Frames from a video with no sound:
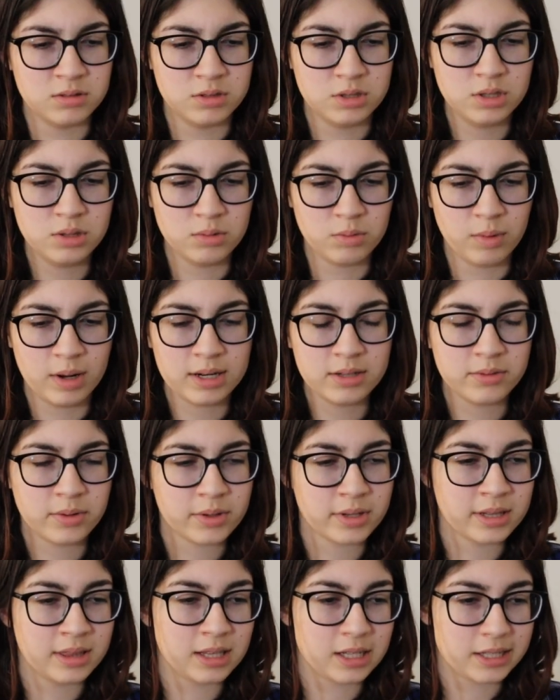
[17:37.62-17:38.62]
Dude, why are you
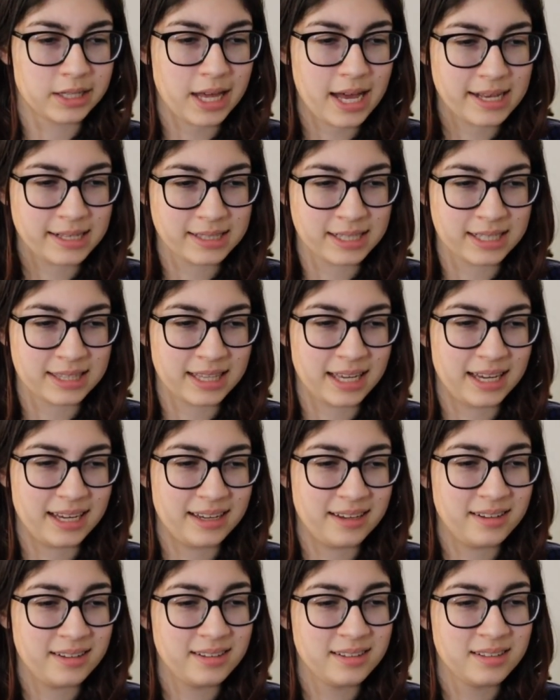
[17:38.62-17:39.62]
holding the glass like
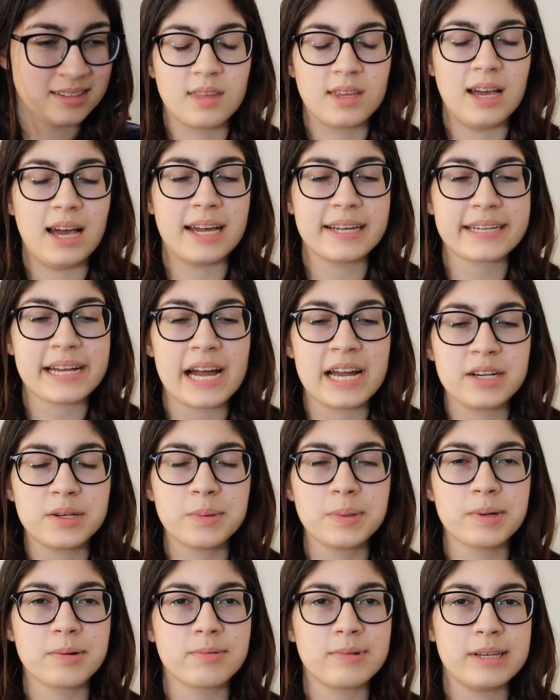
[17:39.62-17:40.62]
that? I kind of
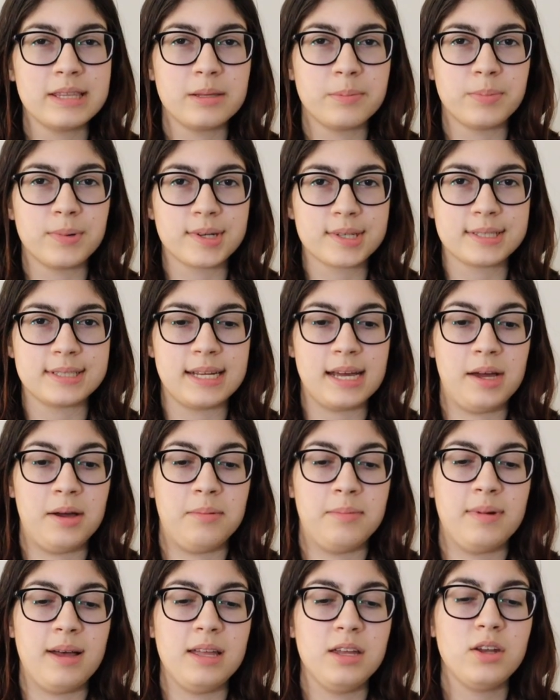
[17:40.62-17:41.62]
want to read the books
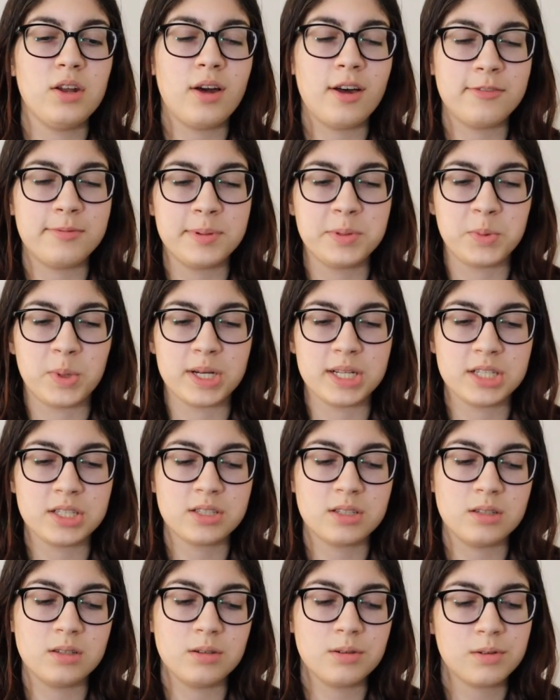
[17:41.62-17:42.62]
now. You know, I've been wanting
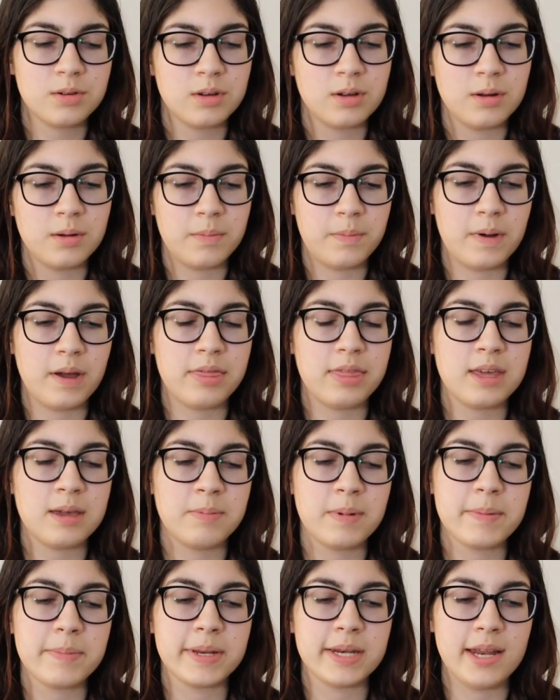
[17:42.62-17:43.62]
to, but I think
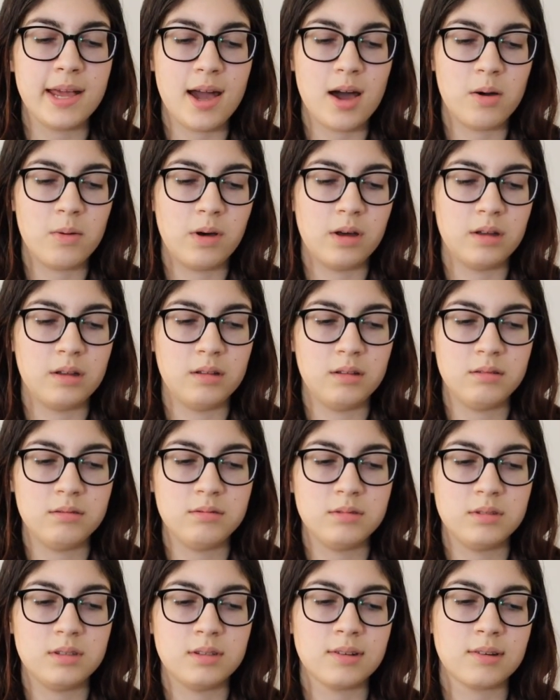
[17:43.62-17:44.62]
maybe now I'll
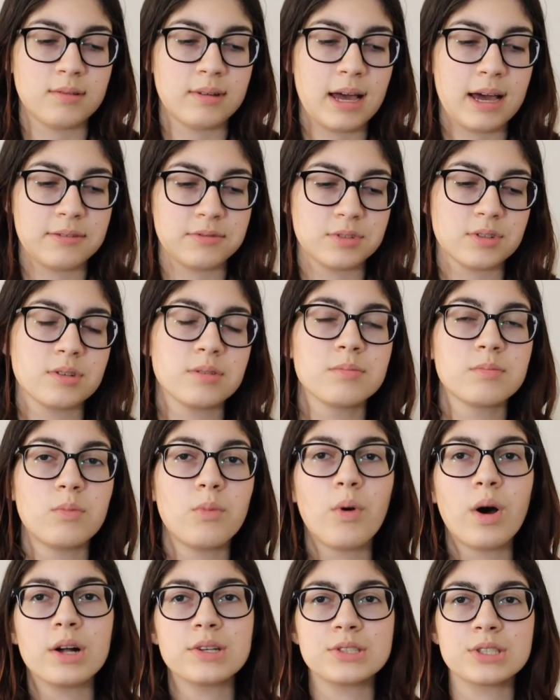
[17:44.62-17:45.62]
you know, after
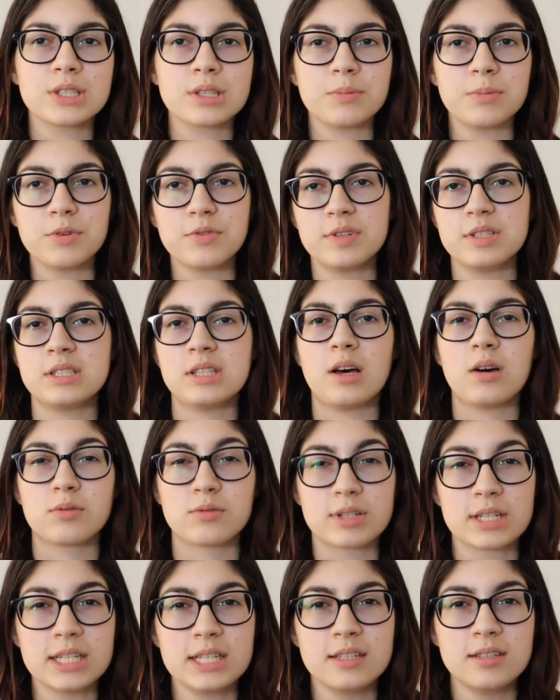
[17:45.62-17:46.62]
watching the movies, I'll
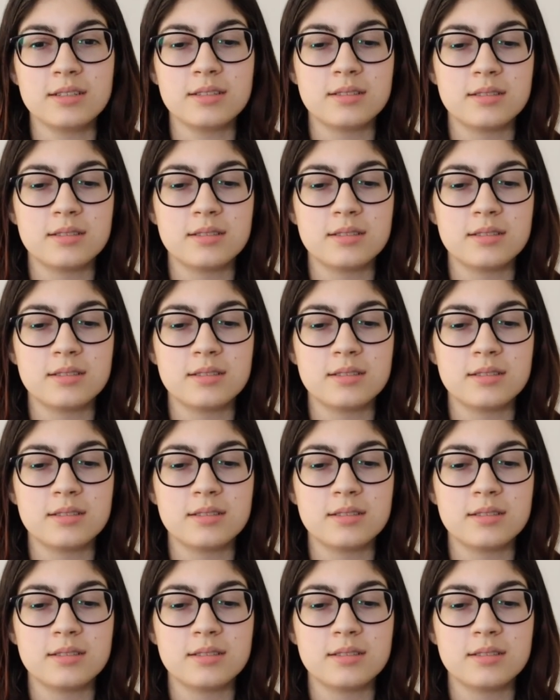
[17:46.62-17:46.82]
read.